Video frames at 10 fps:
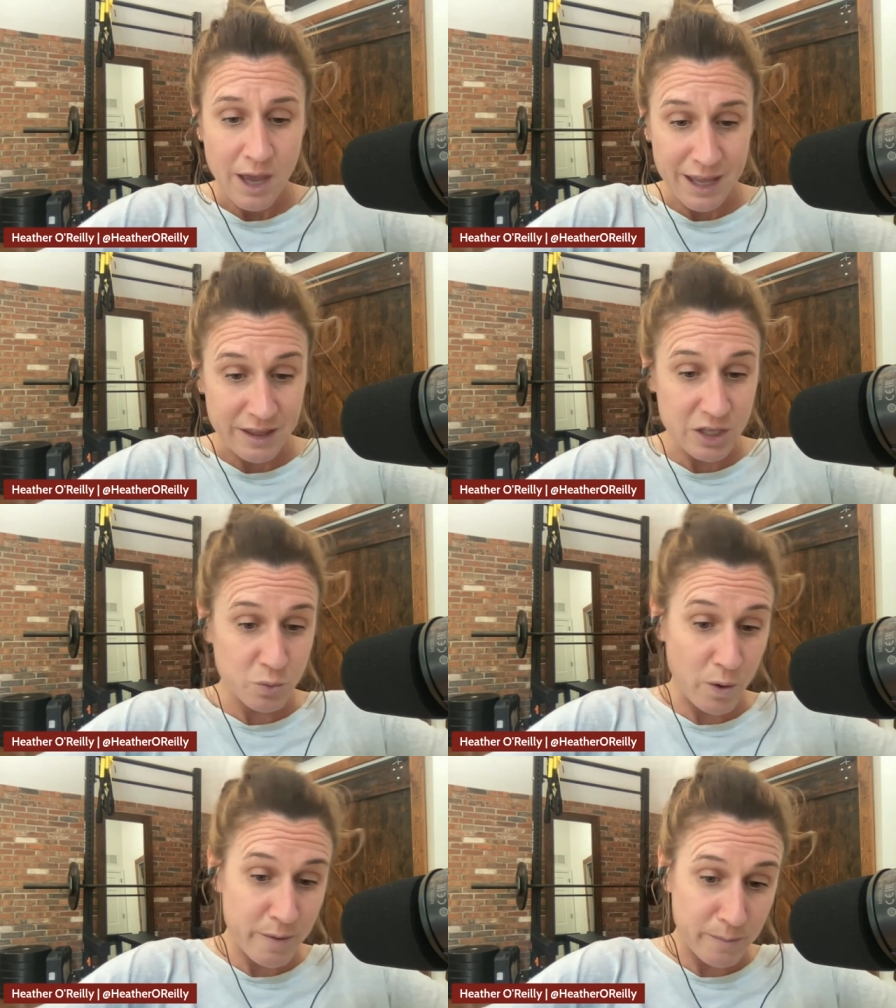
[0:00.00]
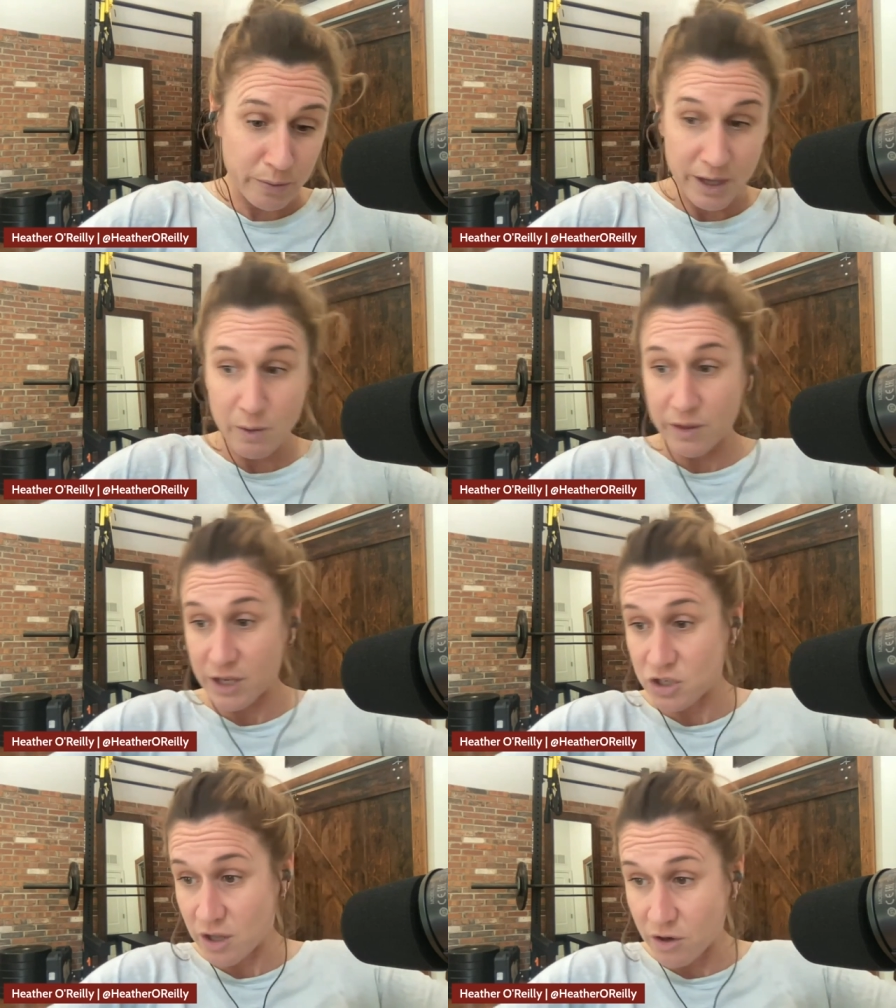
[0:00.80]
And these women play with
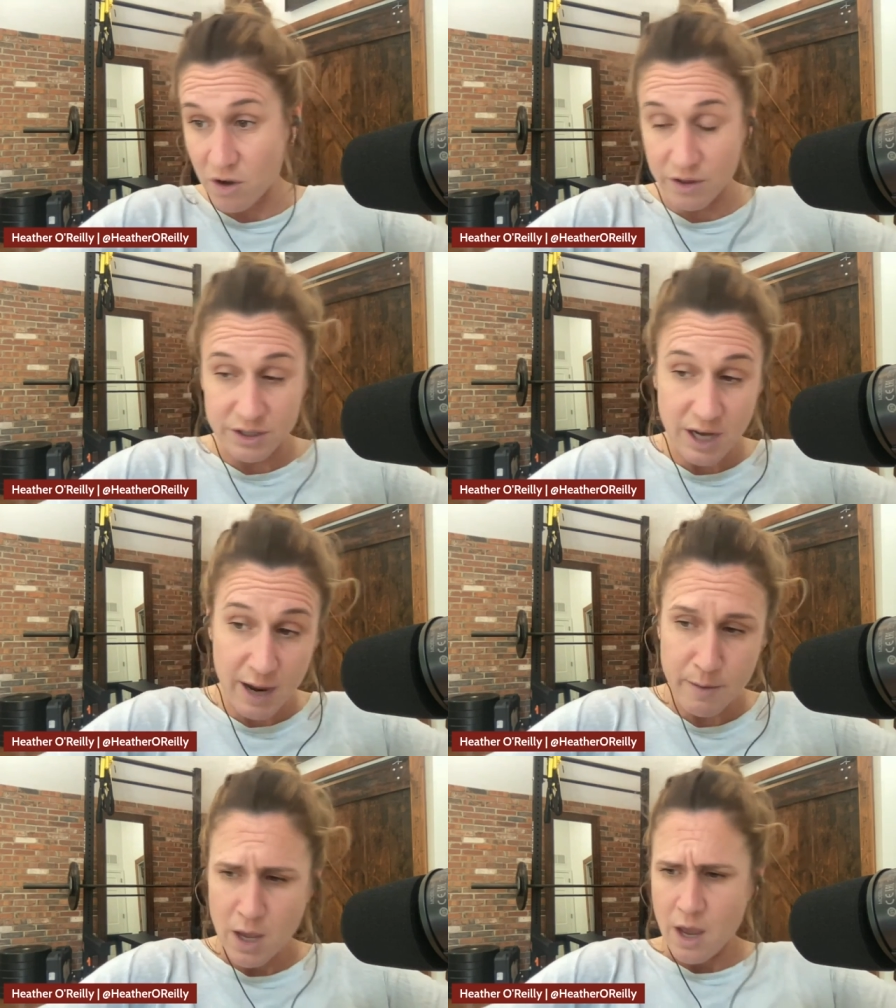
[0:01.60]
each other all the time.